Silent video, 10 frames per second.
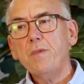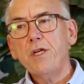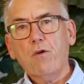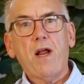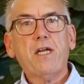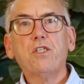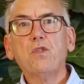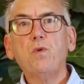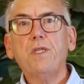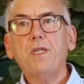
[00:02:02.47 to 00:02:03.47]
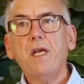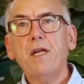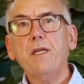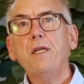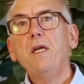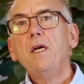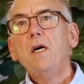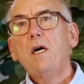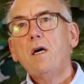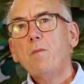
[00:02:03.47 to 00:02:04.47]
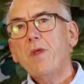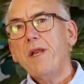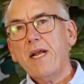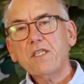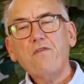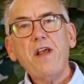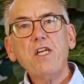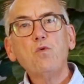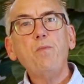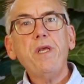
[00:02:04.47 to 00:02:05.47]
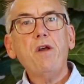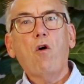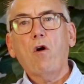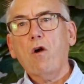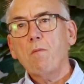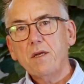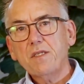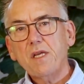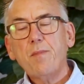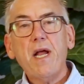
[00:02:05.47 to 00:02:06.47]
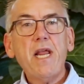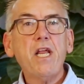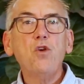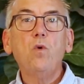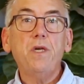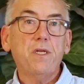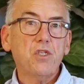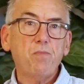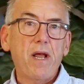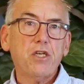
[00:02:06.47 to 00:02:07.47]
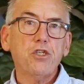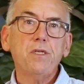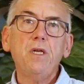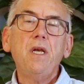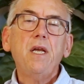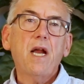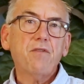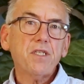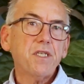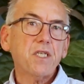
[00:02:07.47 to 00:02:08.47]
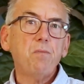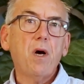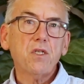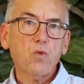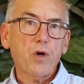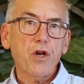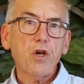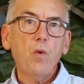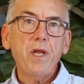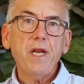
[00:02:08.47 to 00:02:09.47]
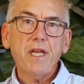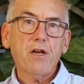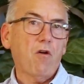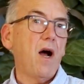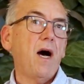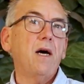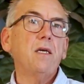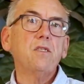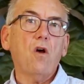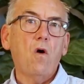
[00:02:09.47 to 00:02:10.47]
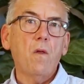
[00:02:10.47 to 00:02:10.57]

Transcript: interactions with the tenant. The next phase would be our semi-annual inspection. Every 6 months, we're going to go in and get our eyes on